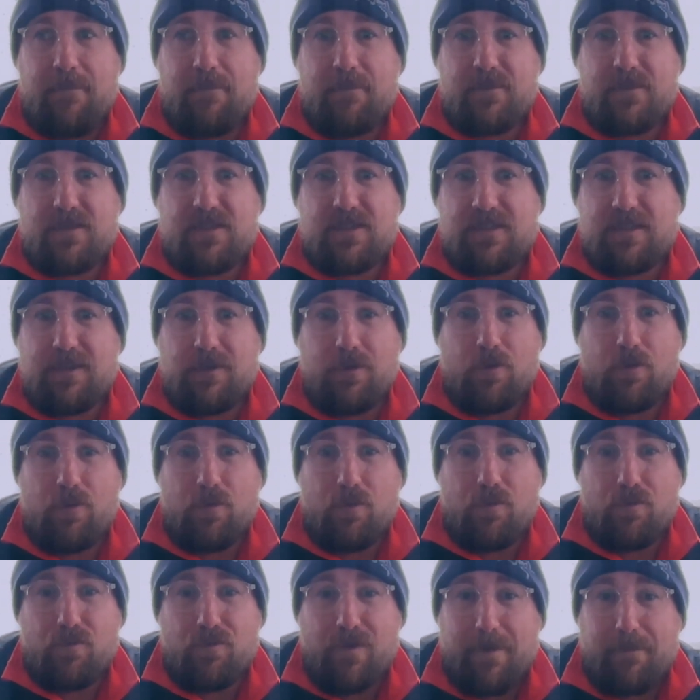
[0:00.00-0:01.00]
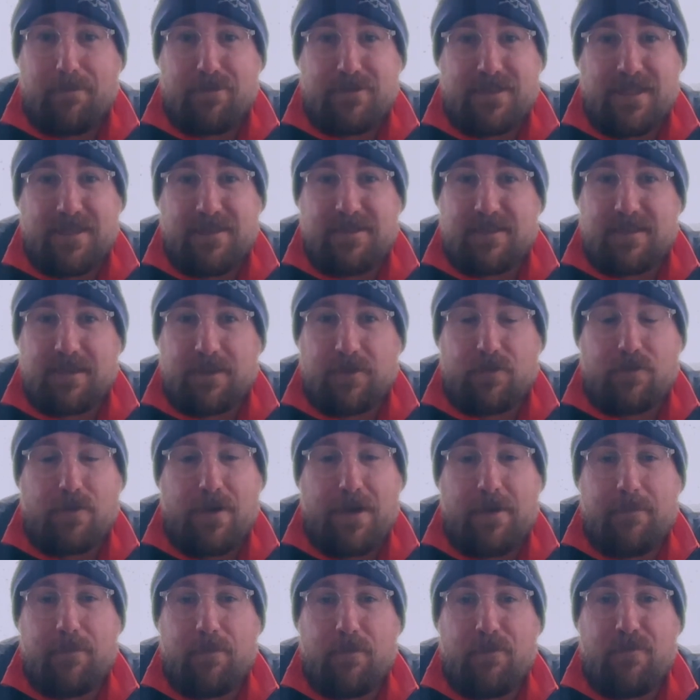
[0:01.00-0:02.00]
still represents
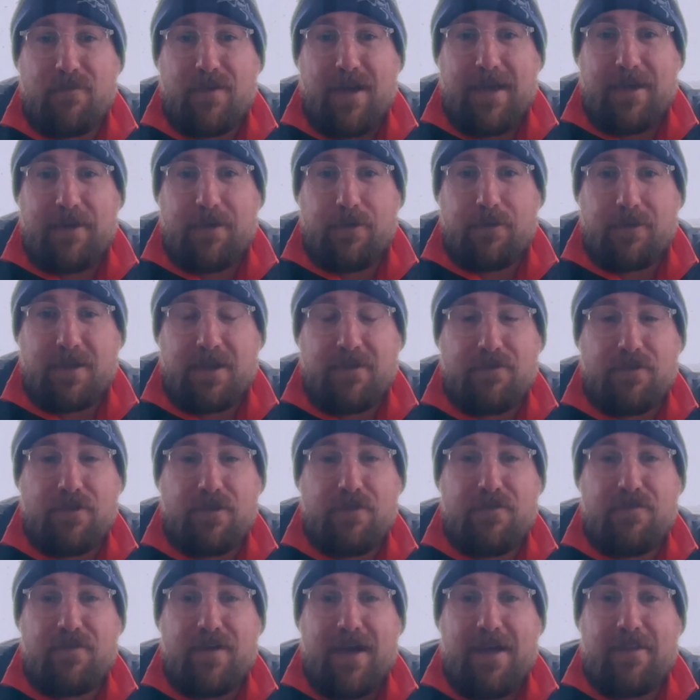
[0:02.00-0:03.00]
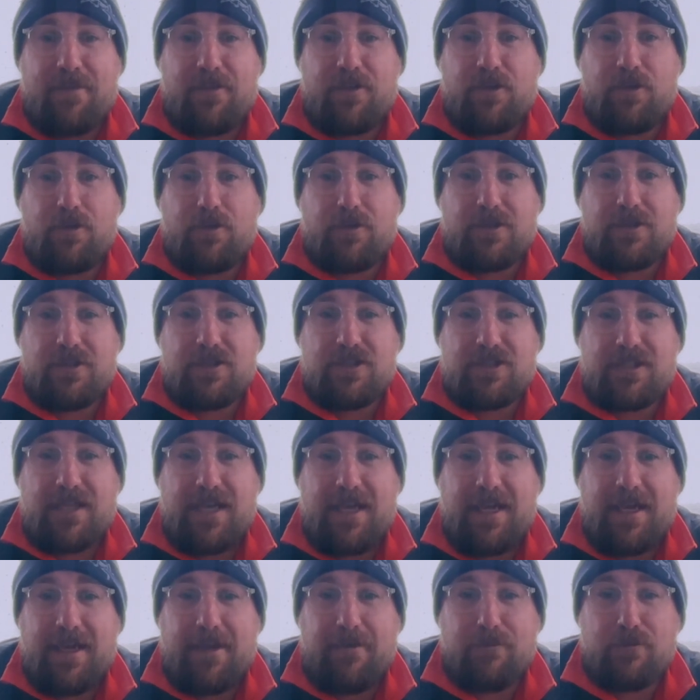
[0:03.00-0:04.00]
incredible value given the fact that you can
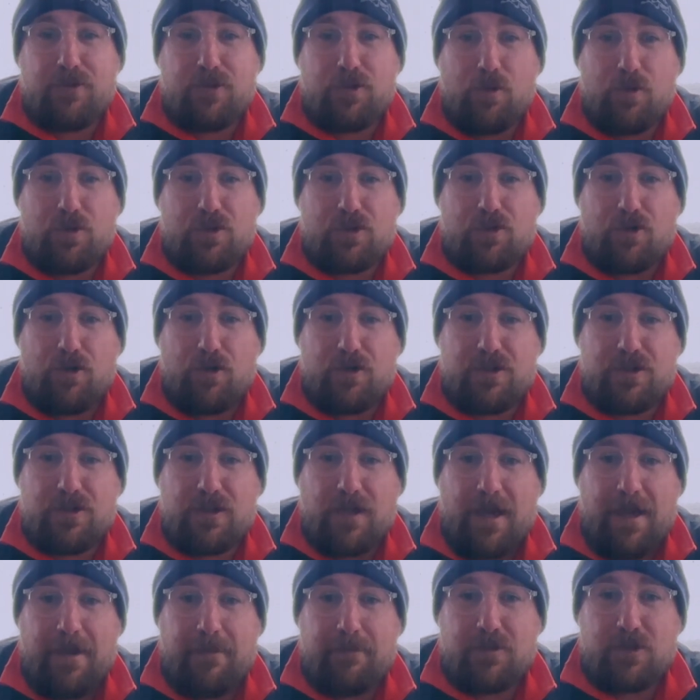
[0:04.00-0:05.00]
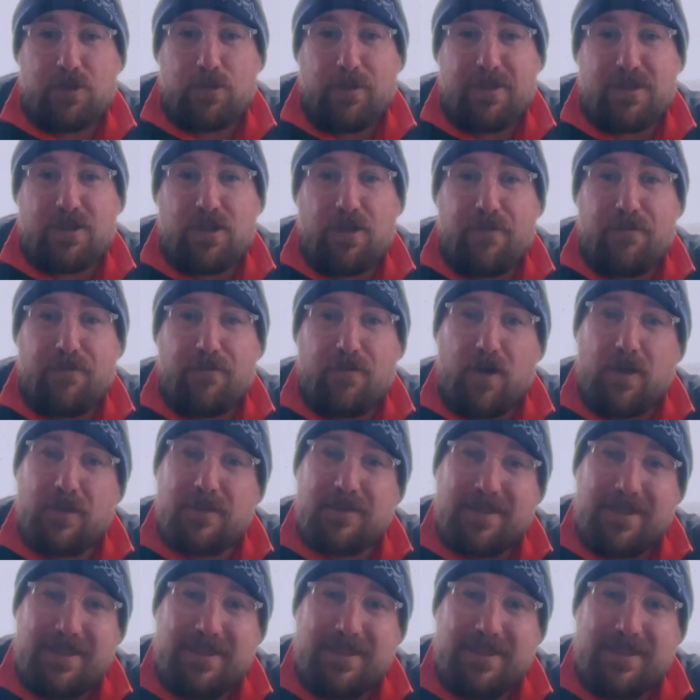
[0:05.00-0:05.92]
ski in resorts across Switzerland, France and